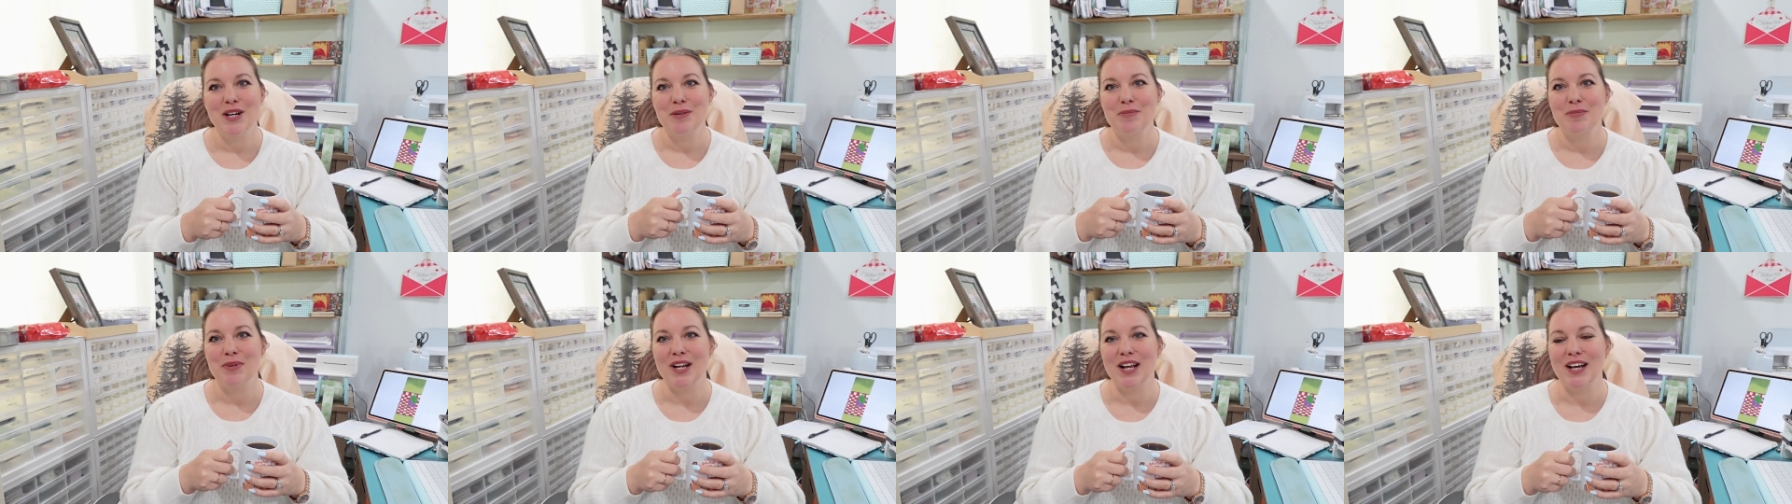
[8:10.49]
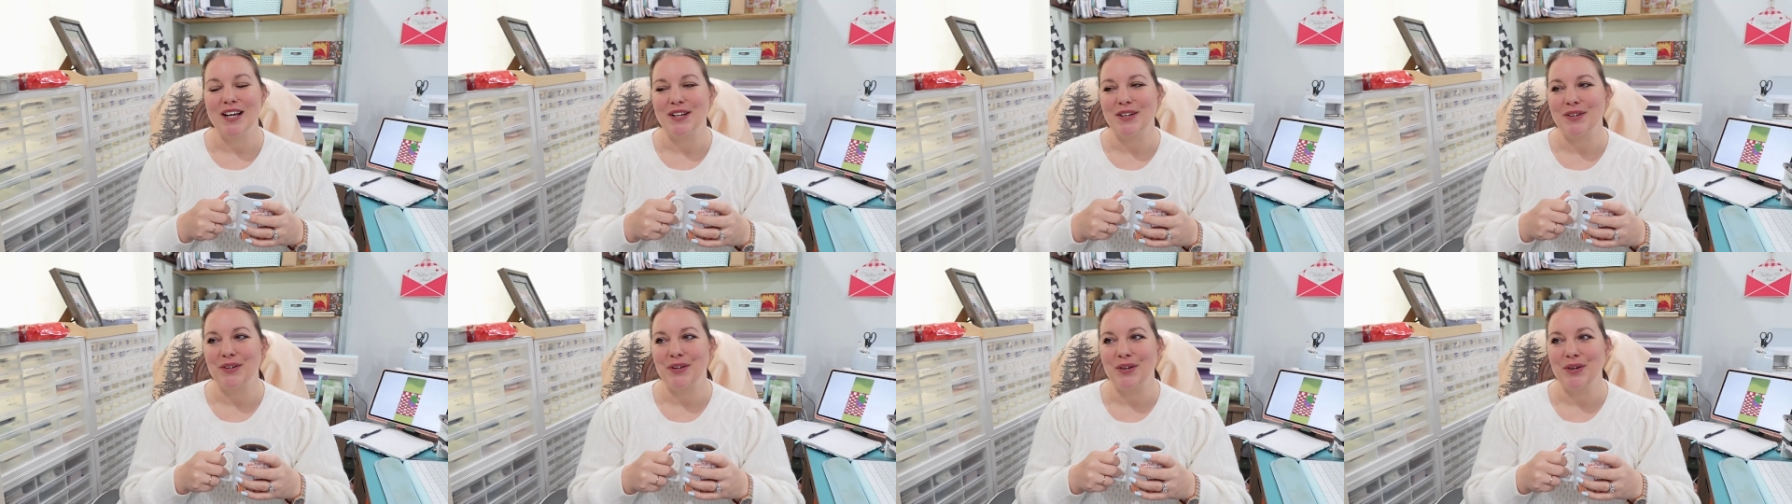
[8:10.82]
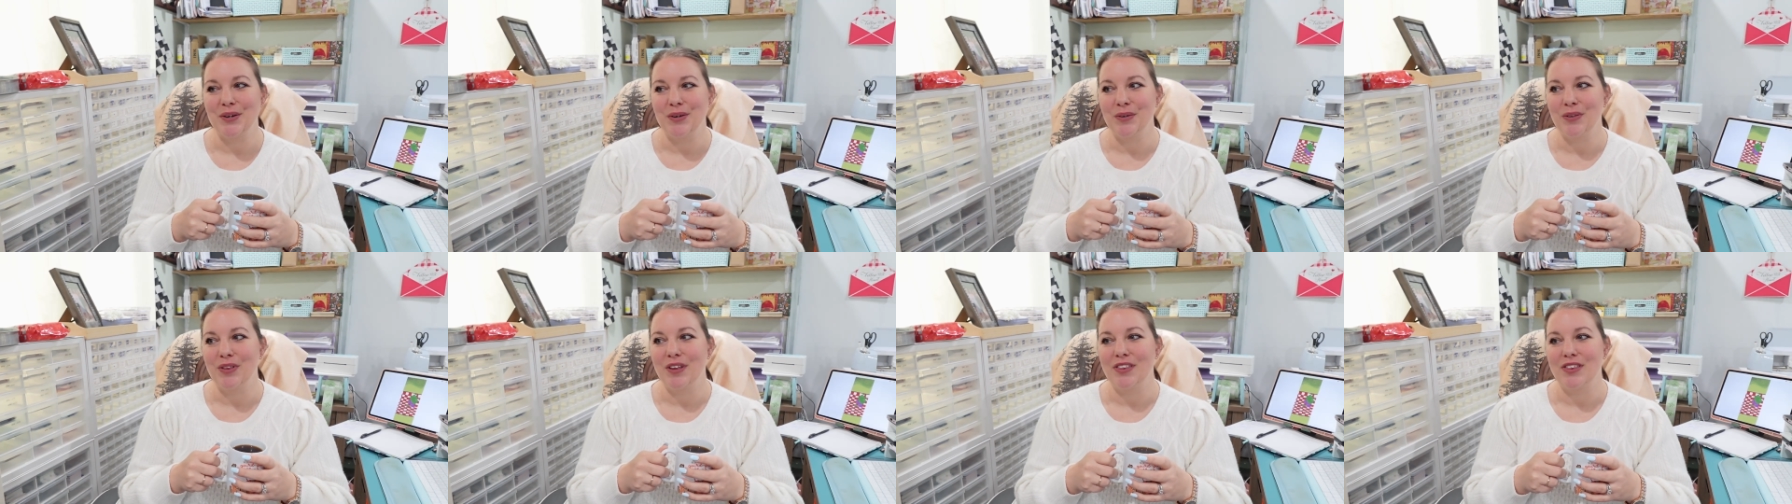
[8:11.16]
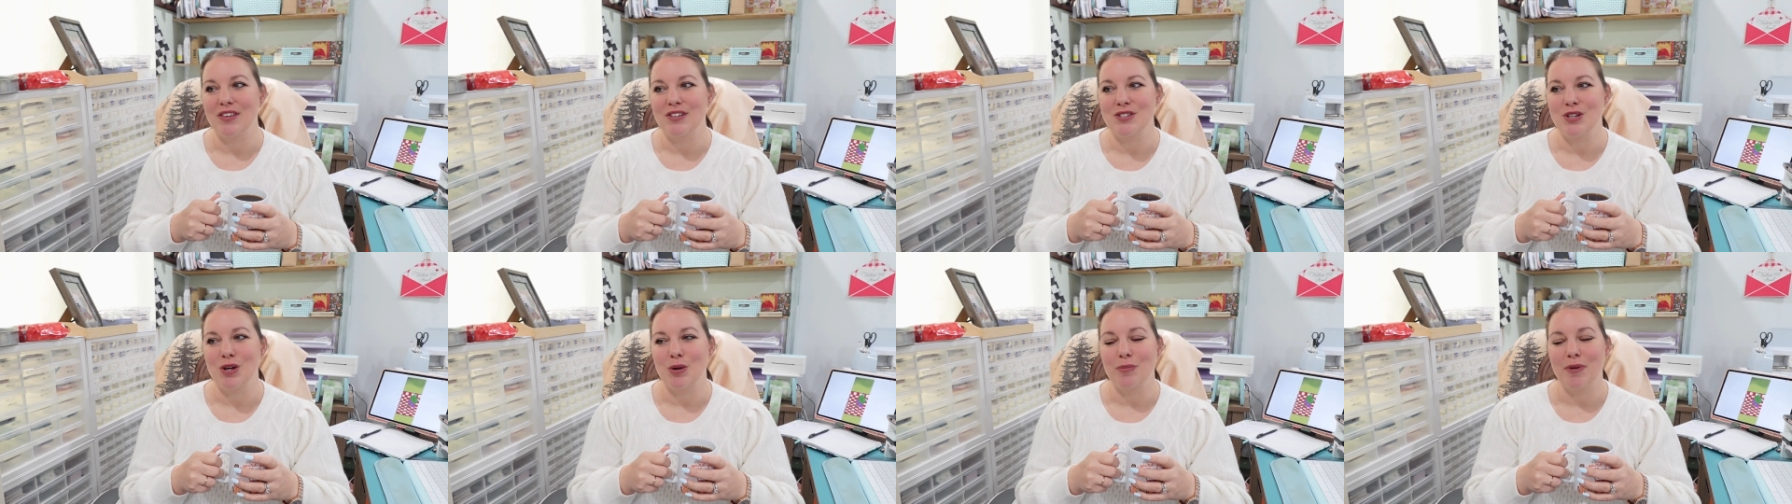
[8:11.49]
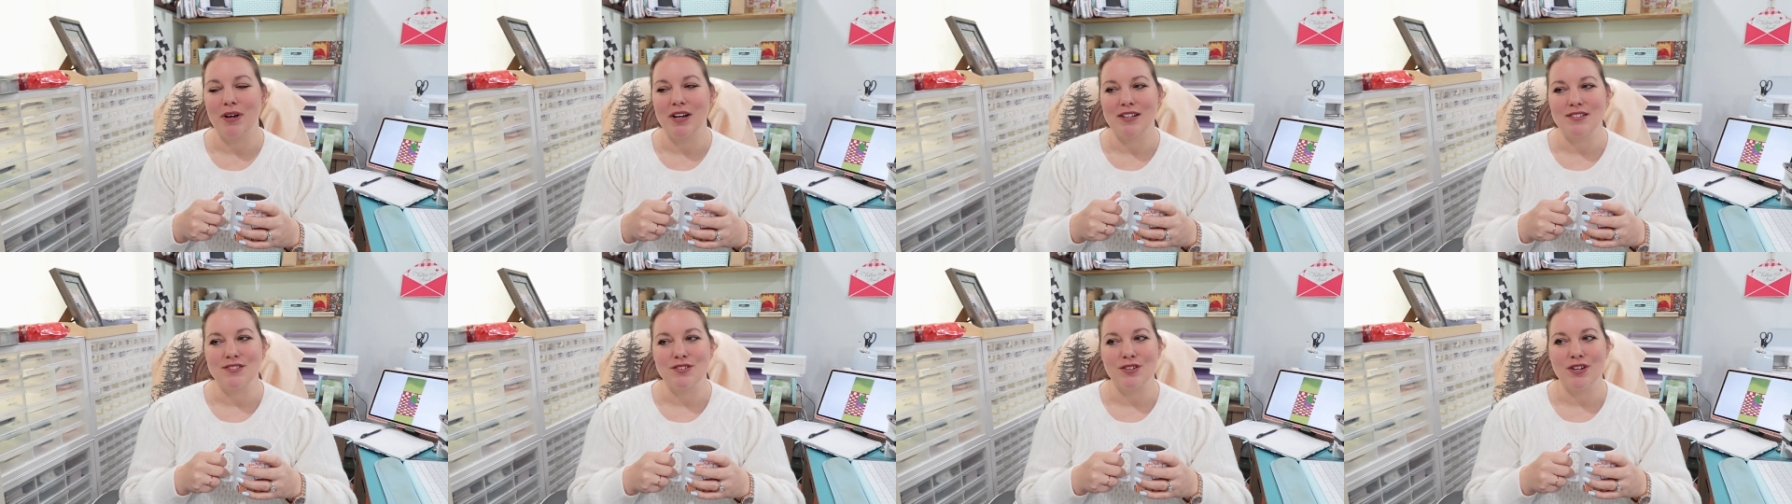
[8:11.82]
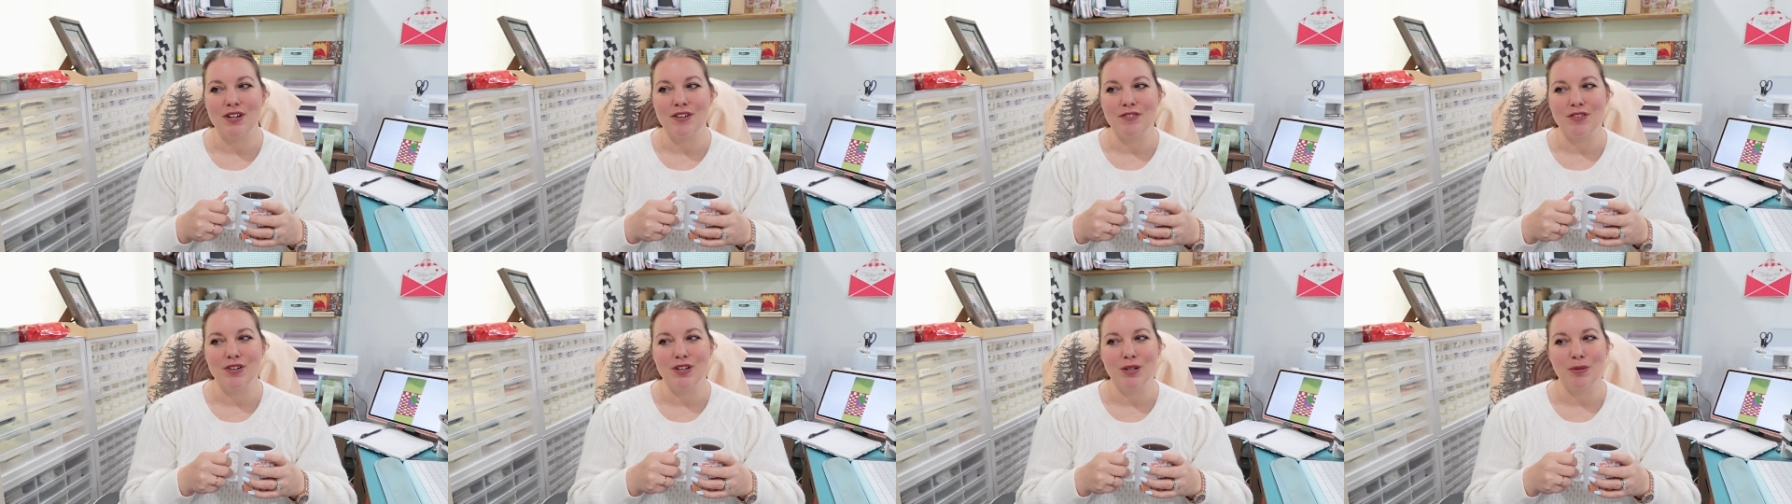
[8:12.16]
but I don't know that the tote bags are
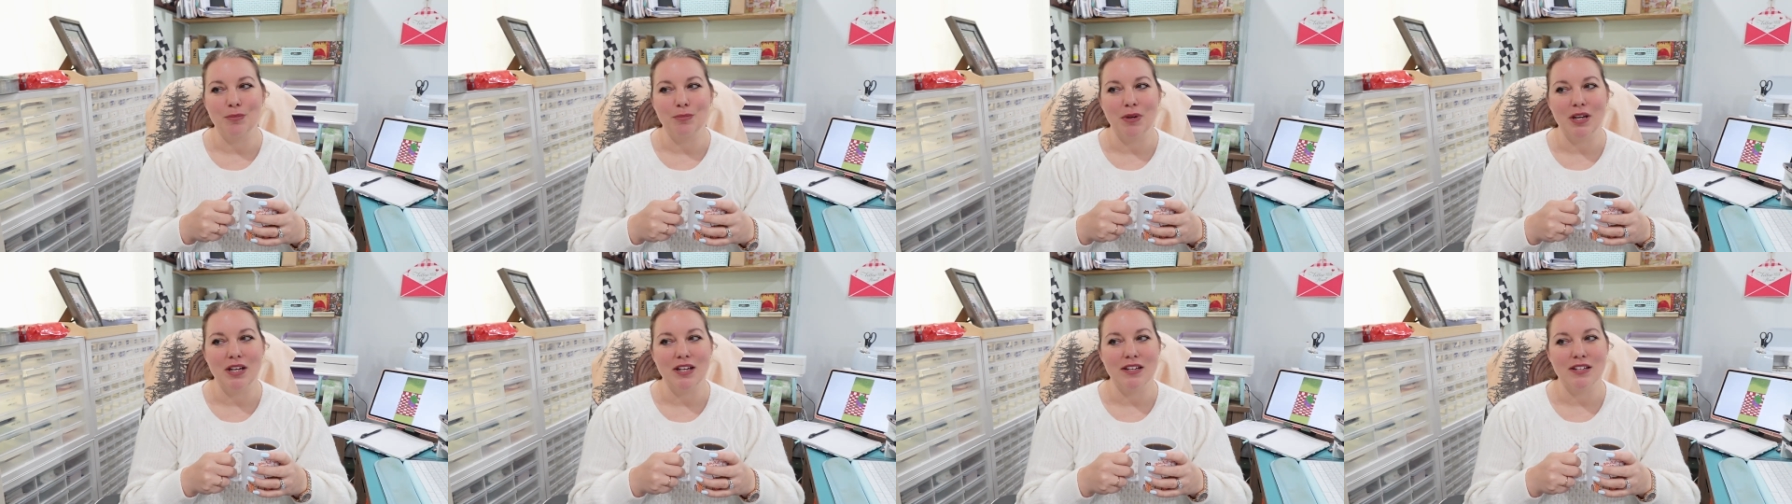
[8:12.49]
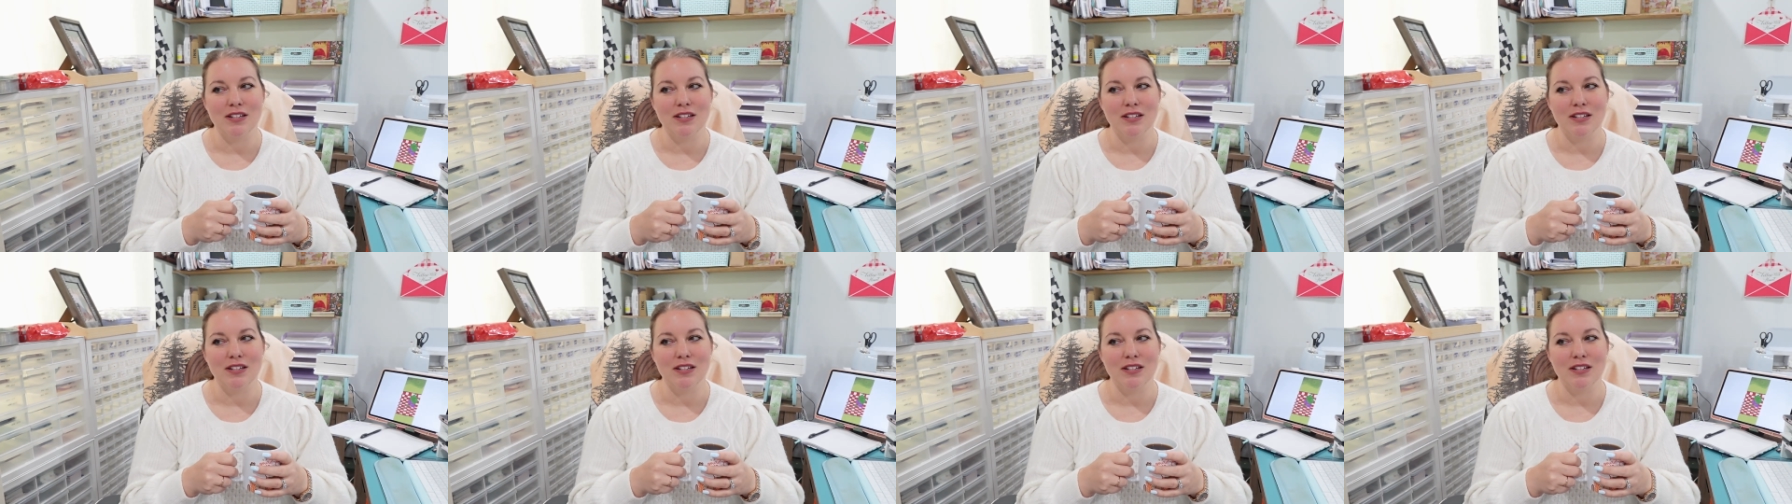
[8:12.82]
ever gonna make